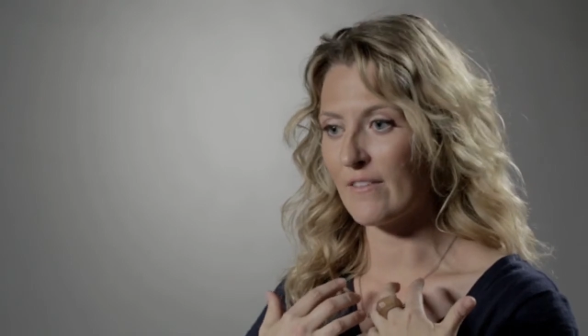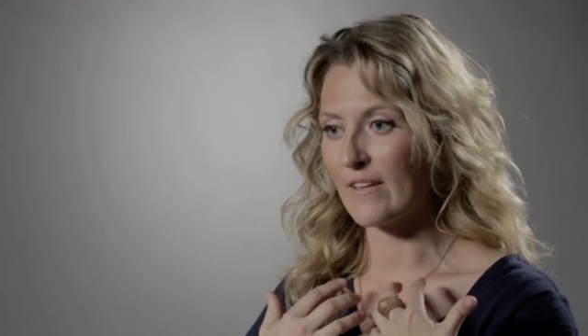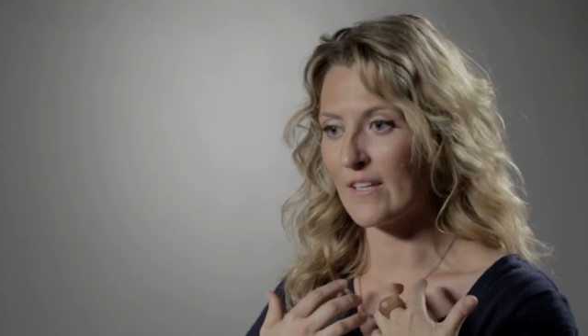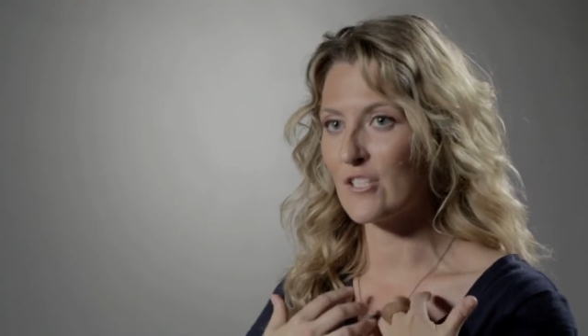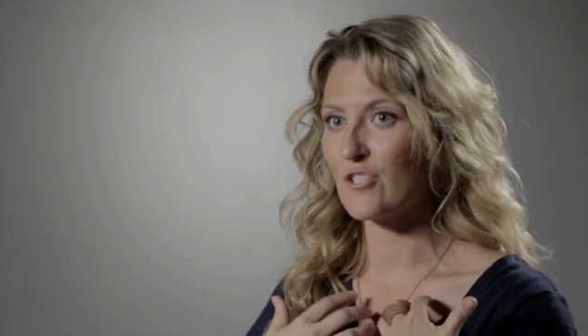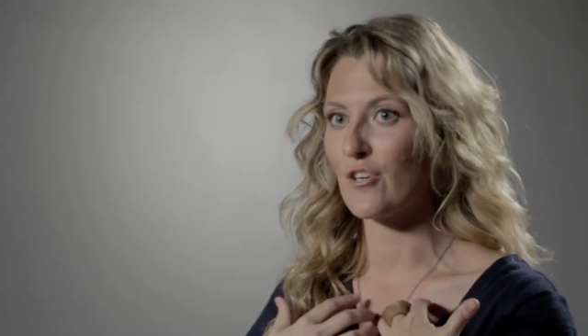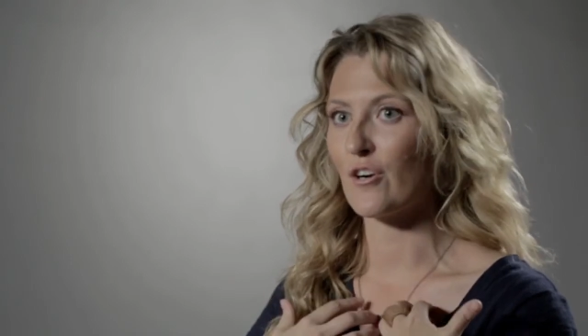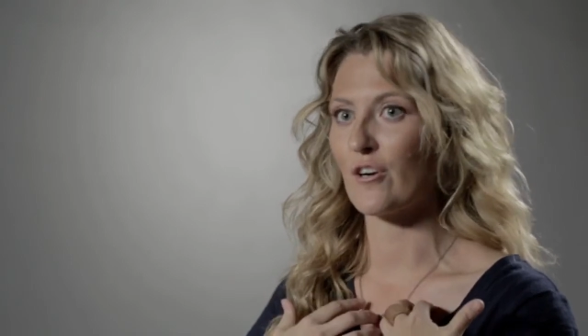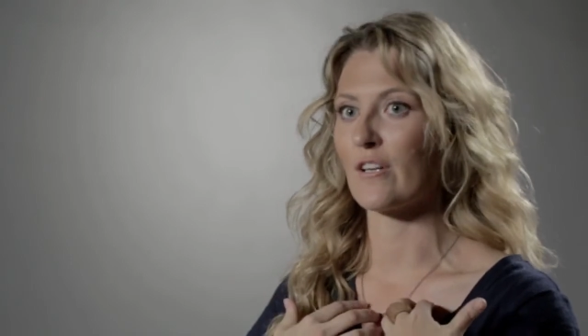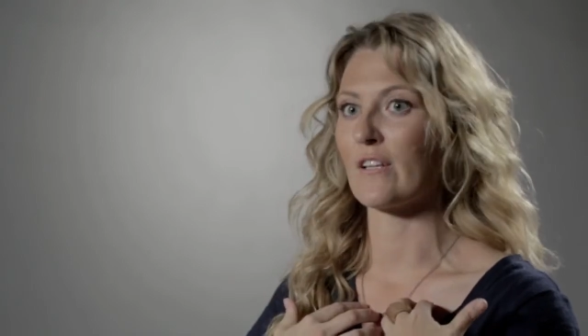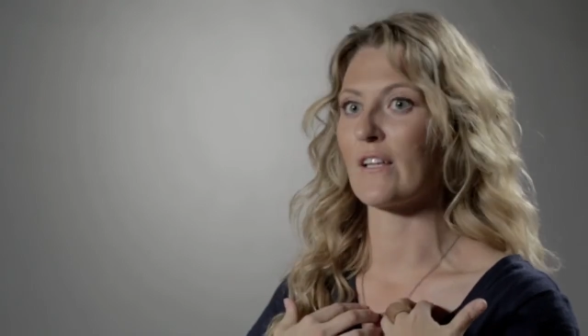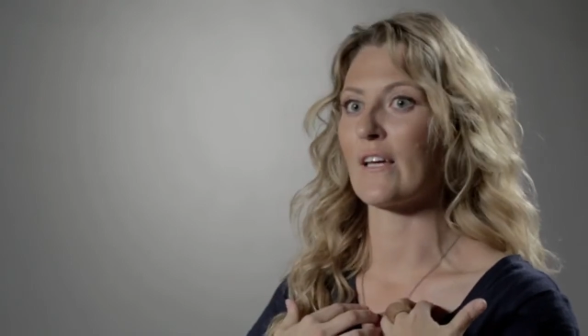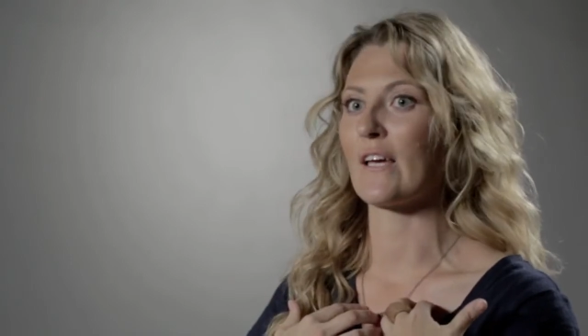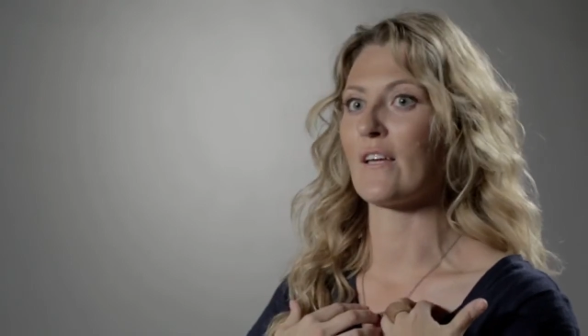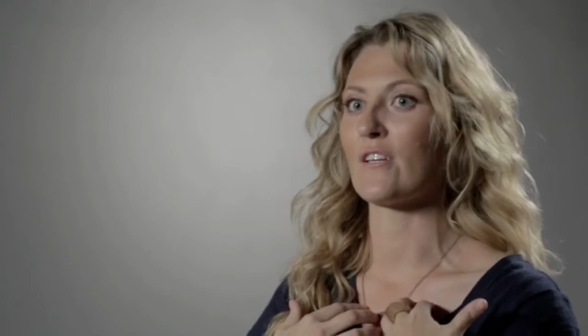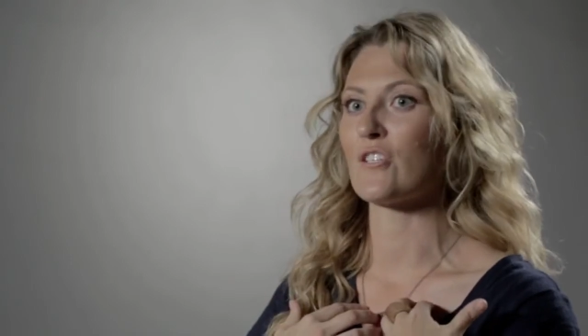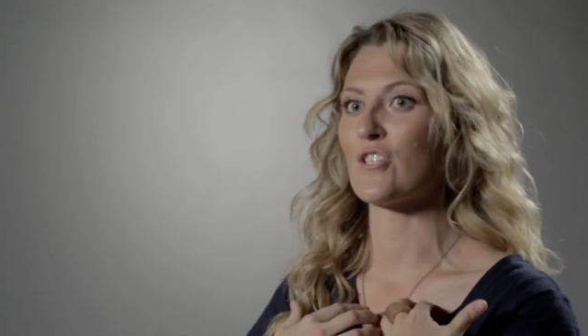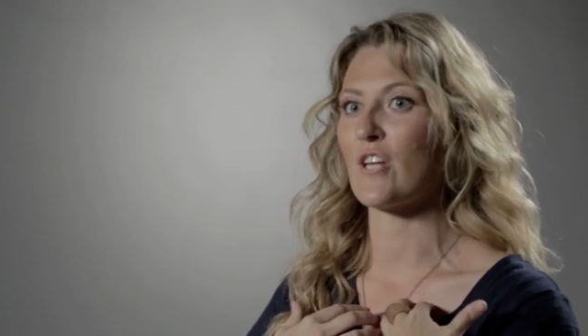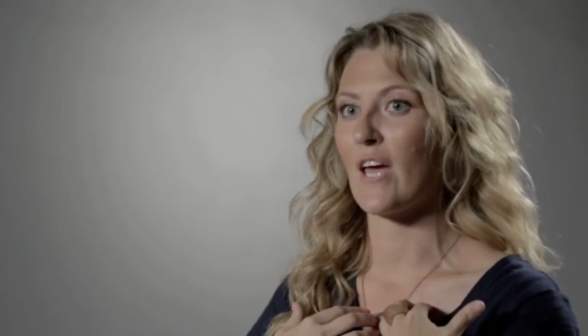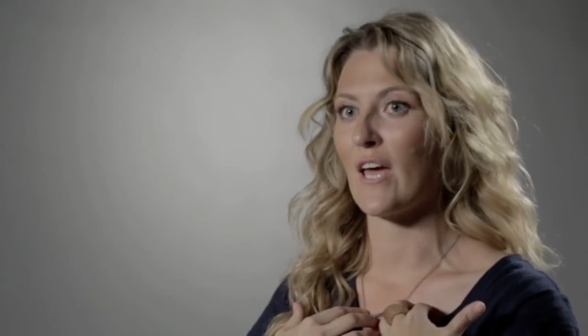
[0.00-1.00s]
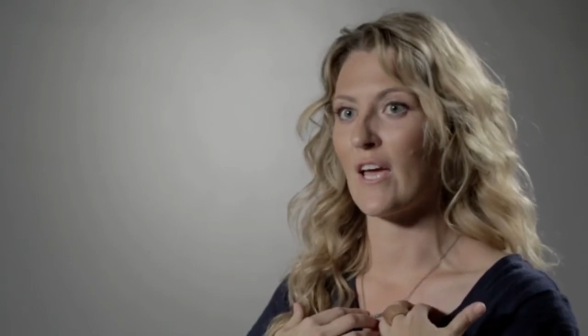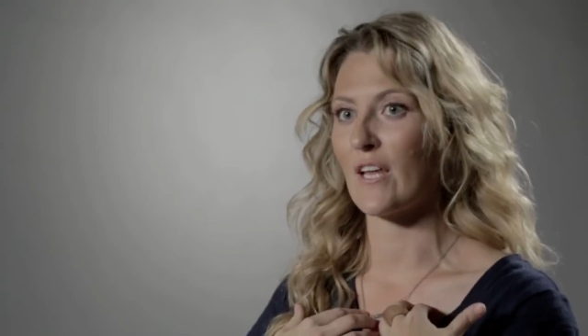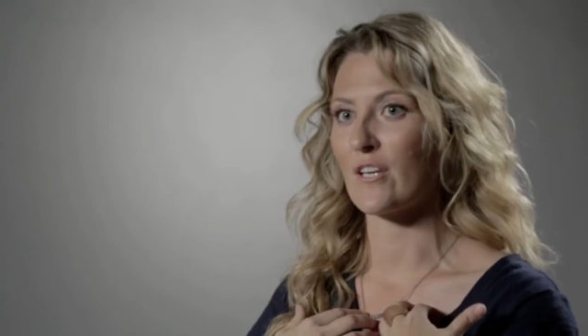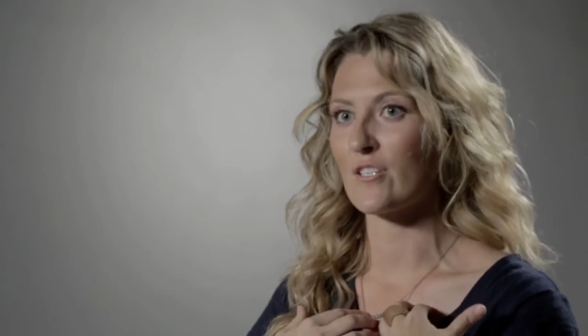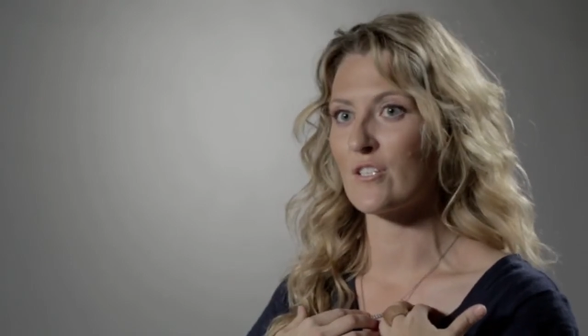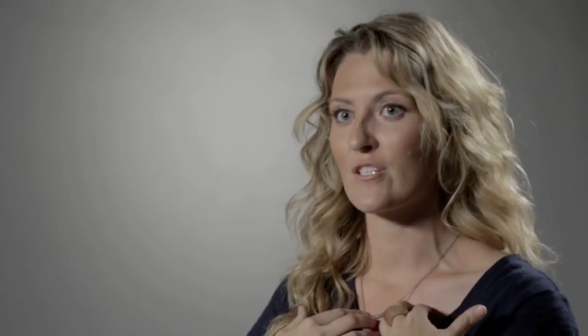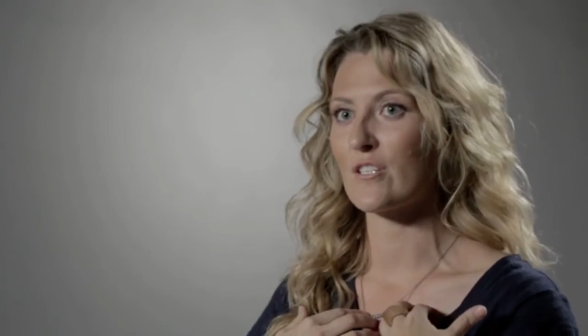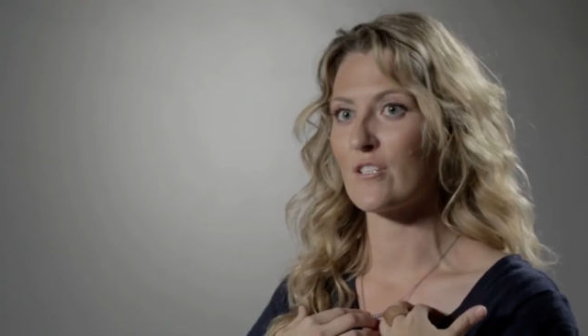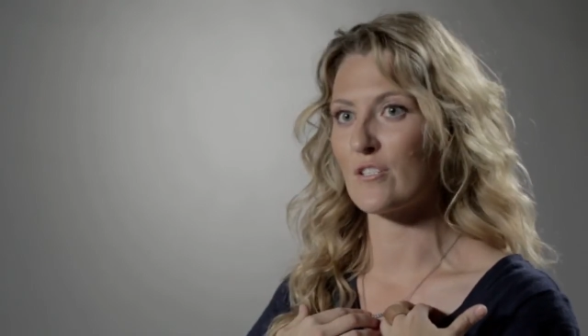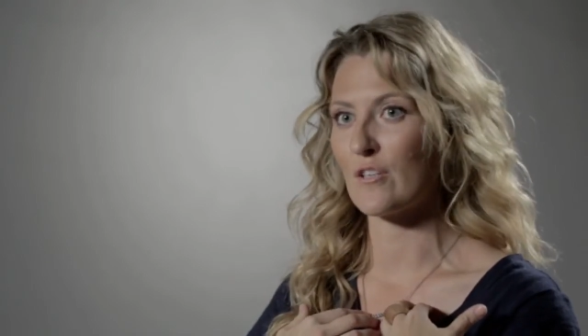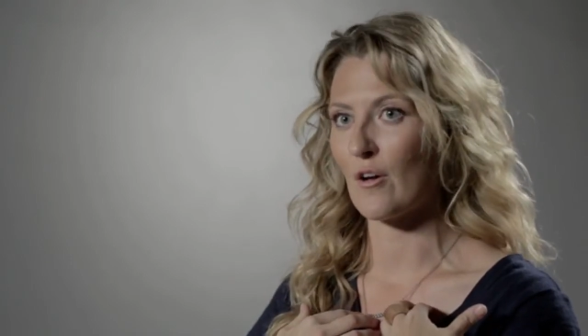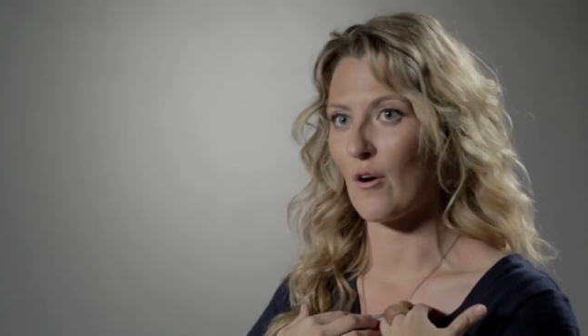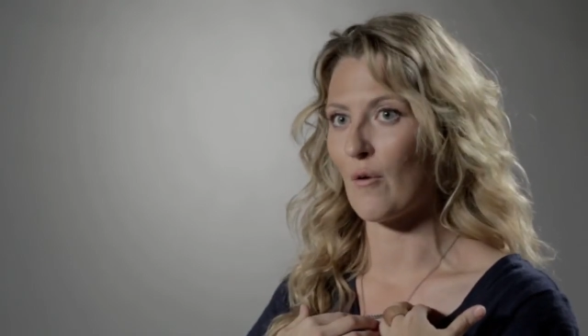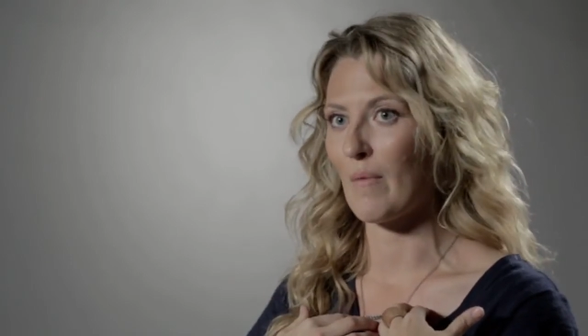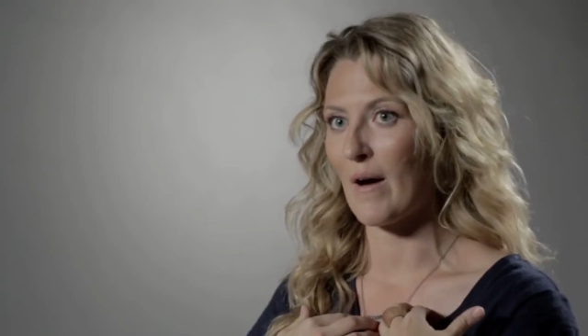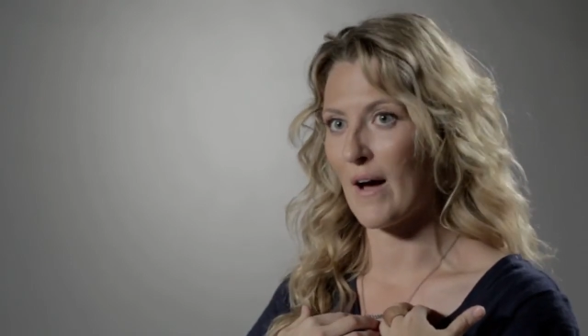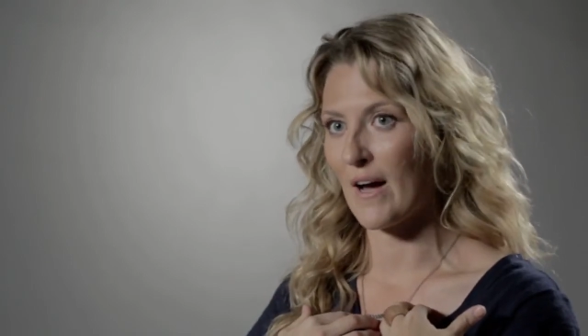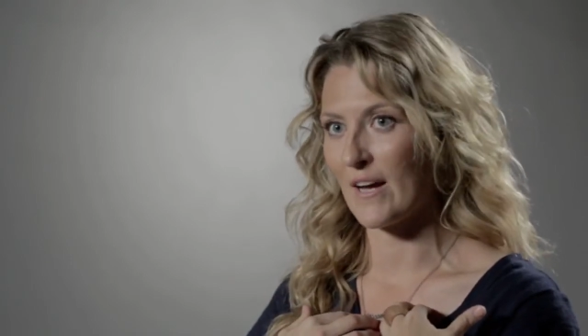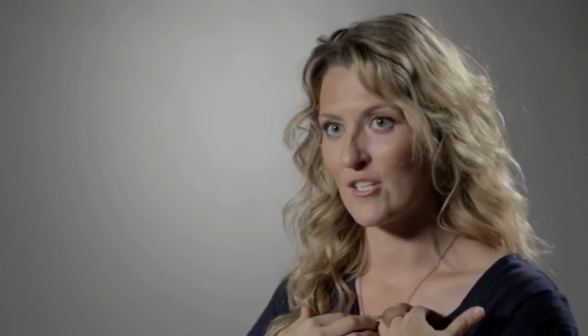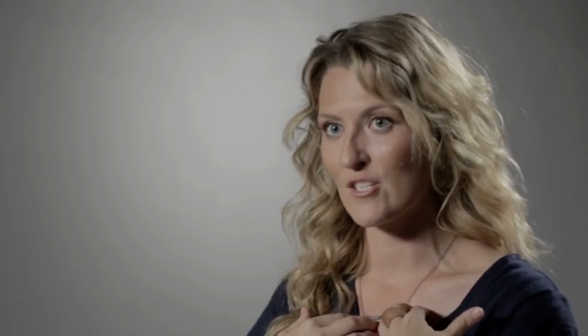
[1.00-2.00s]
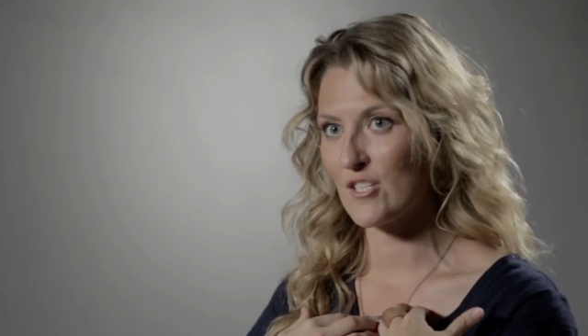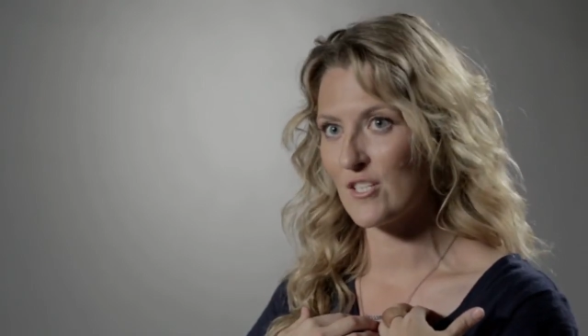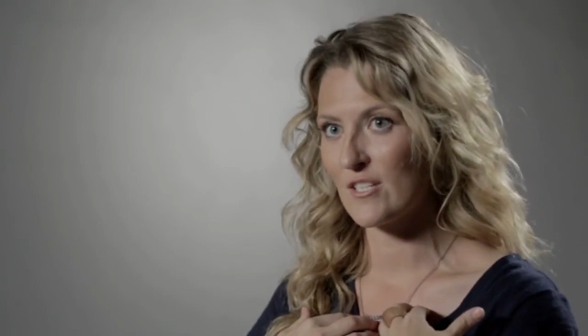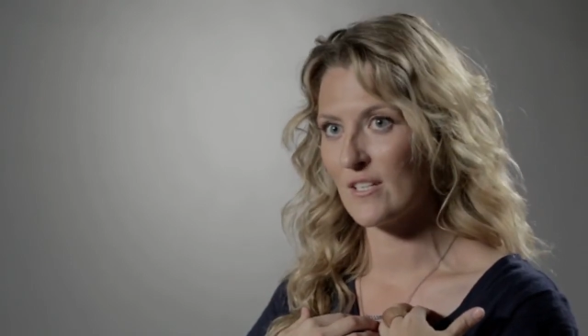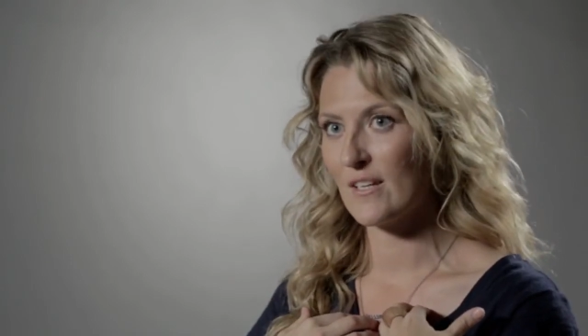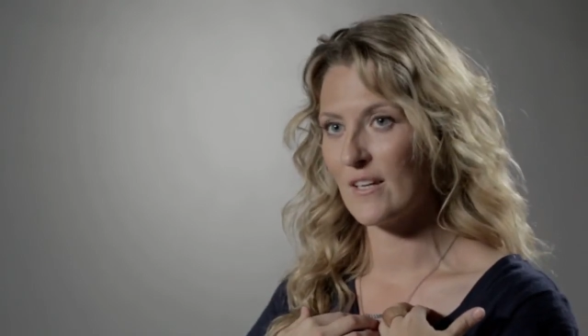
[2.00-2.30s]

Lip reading: internally changed so much